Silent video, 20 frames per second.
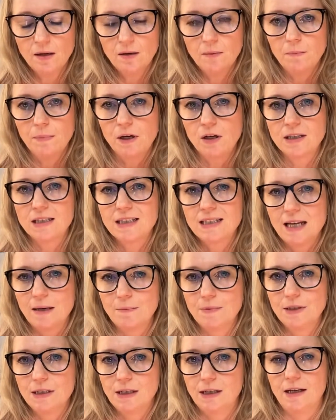because
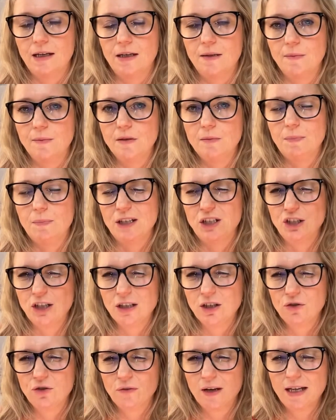sometimes by
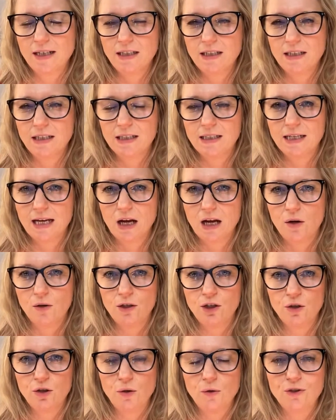just writing it
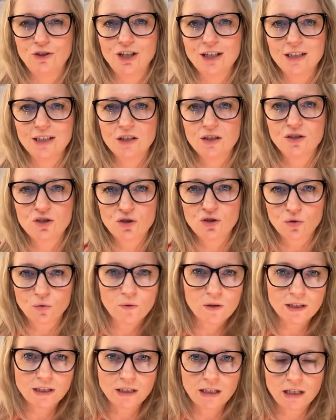down, just
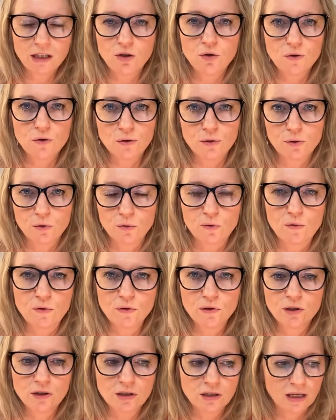sorting your
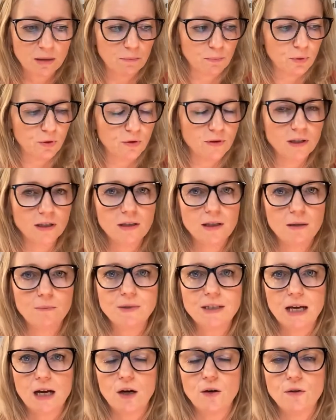thoughts and putting them
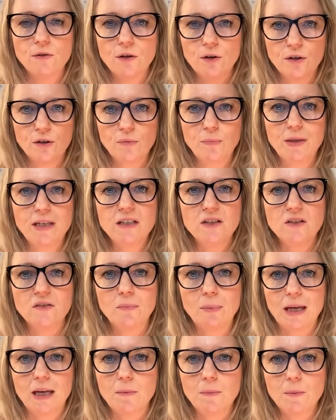down on a piece of
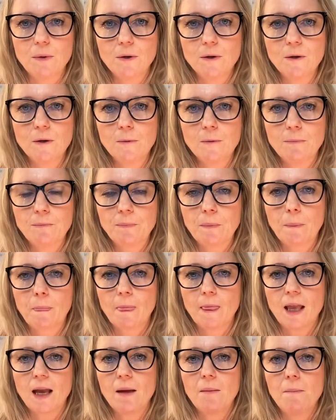paper
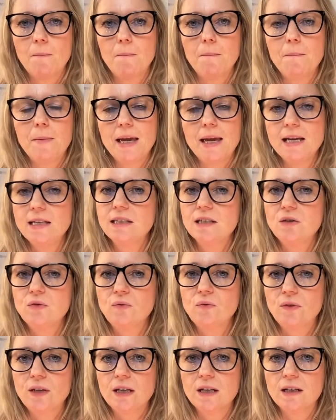makes it
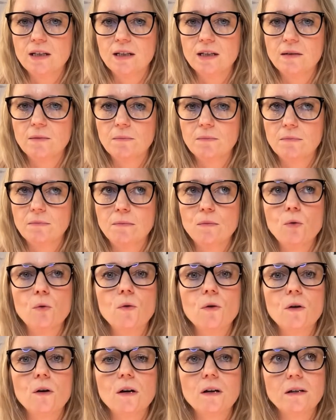feel
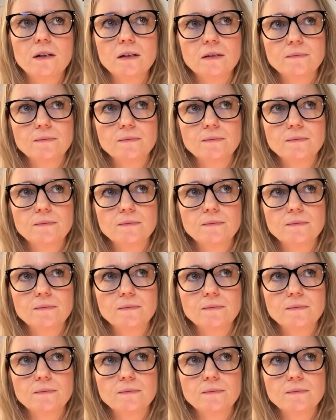more